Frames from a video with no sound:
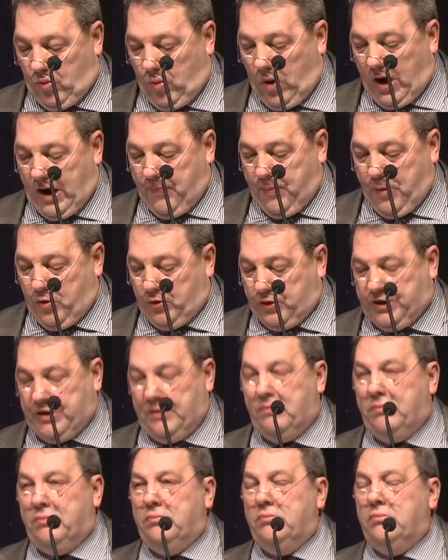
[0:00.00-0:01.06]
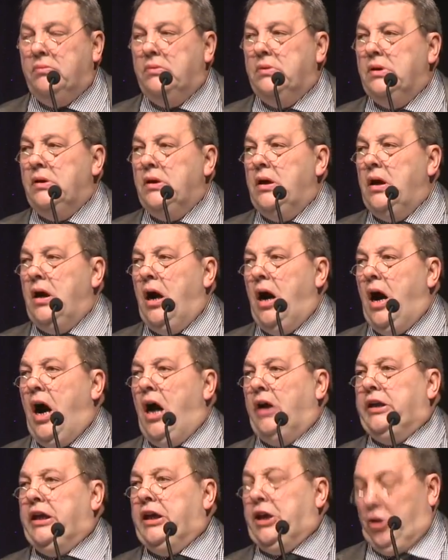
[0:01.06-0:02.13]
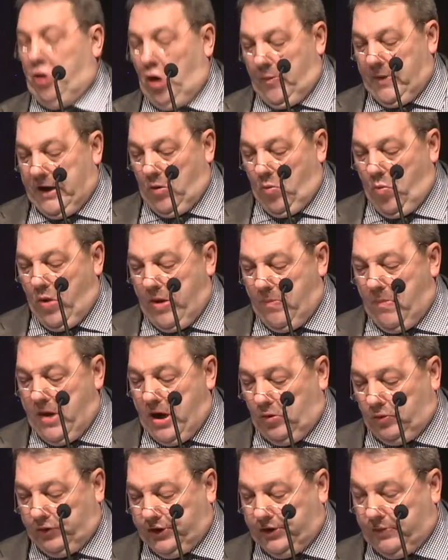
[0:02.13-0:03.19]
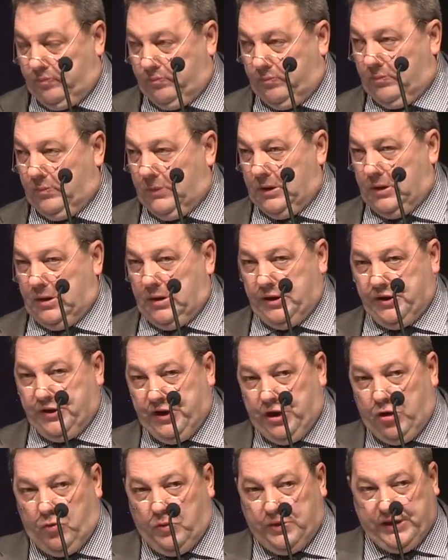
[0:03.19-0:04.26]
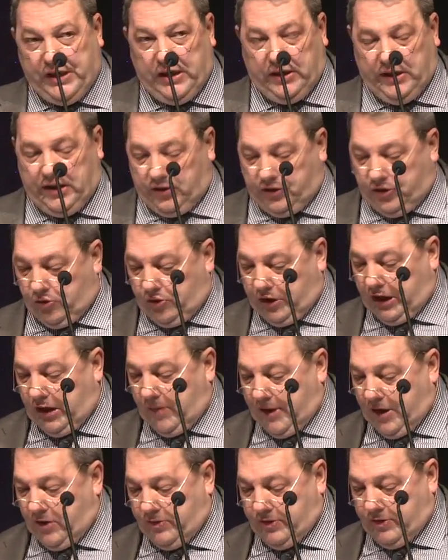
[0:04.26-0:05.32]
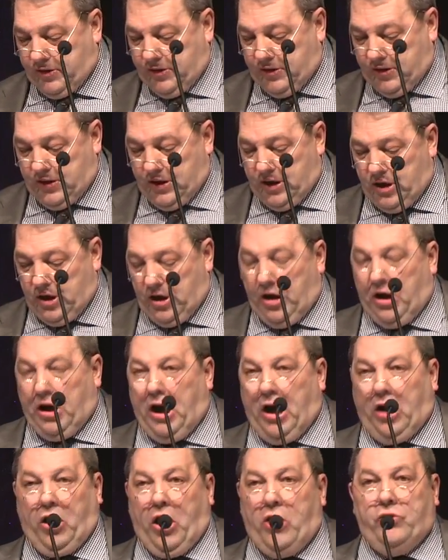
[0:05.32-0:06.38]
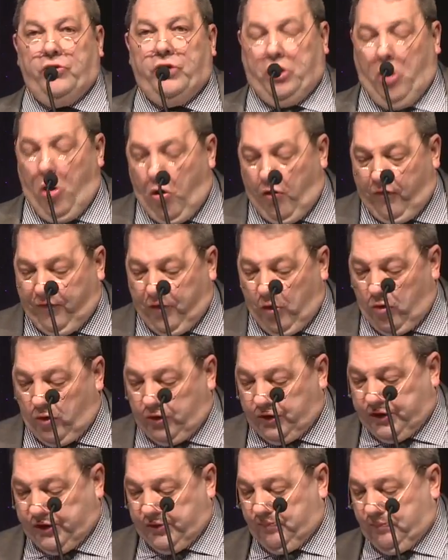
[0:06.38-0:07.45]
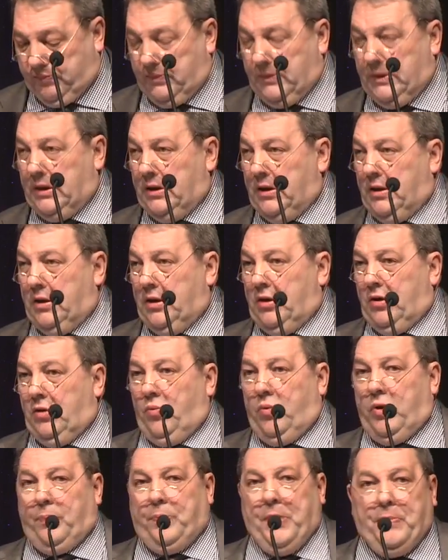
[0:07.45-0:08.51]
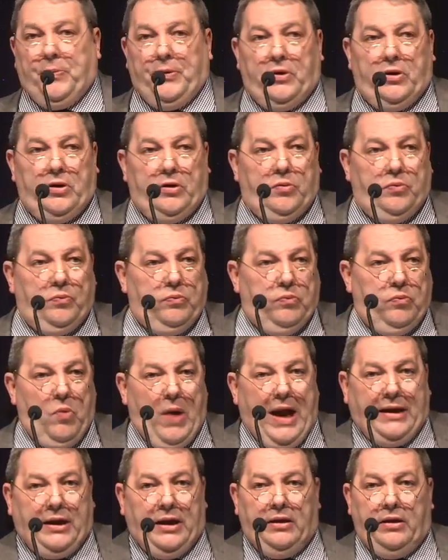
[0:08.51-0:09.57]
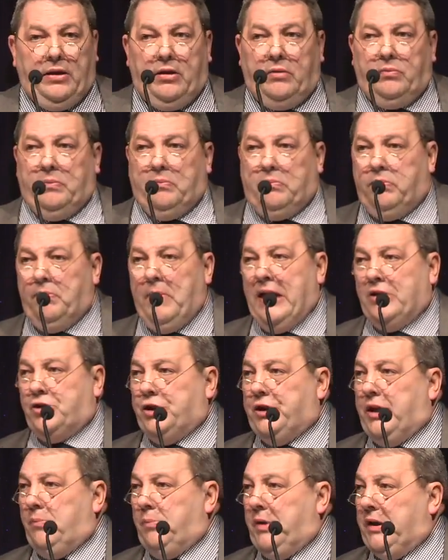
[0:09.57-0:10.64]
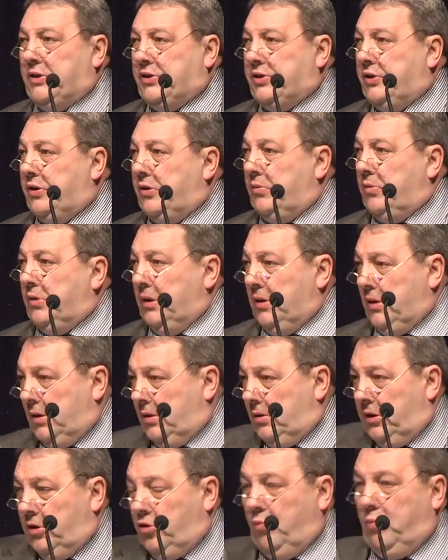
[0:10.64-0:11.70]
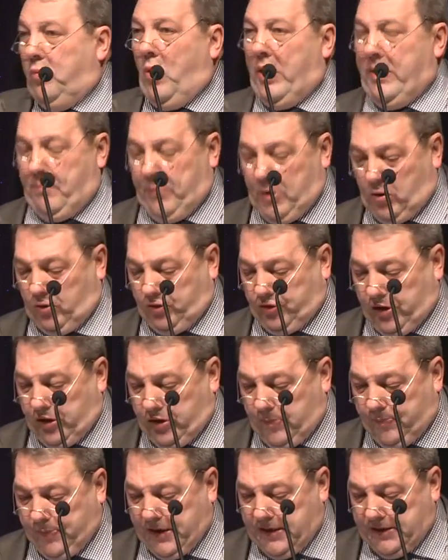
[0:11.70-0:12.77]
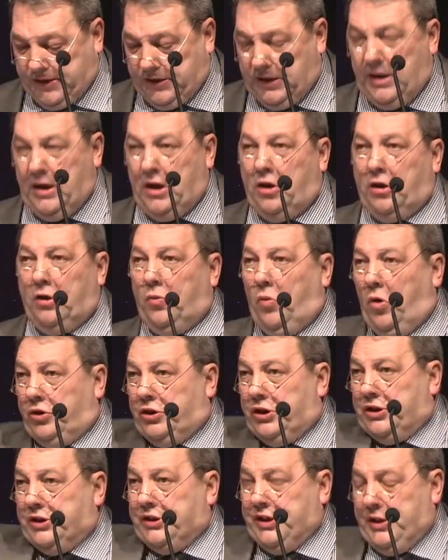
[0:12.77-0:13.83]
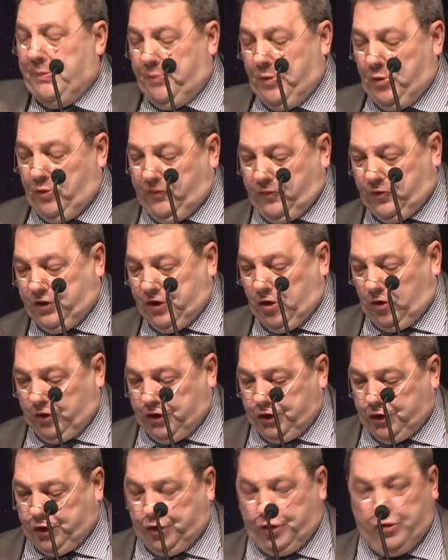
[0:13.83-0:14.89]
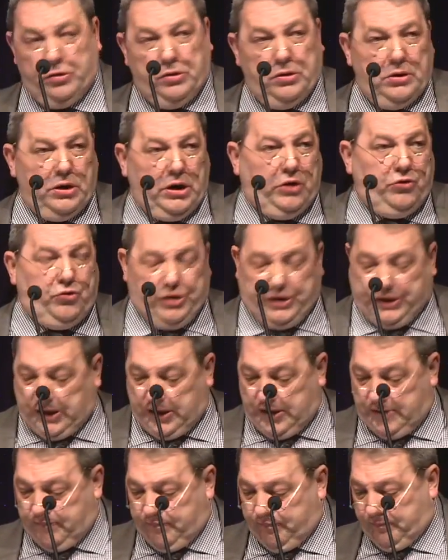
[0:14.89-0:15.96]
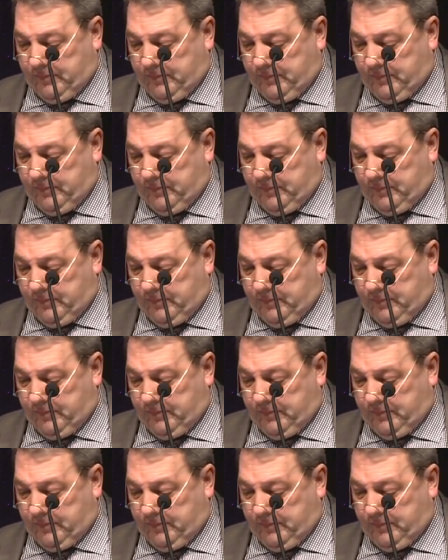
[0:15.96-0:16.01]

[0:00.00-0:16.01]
Why put uneconomic windmills, as Neil was earlier talking about, around the golf course, where people are whacking their mashie nibliks and their little white balls around the place, wanting to see beautiful Scottish countryside?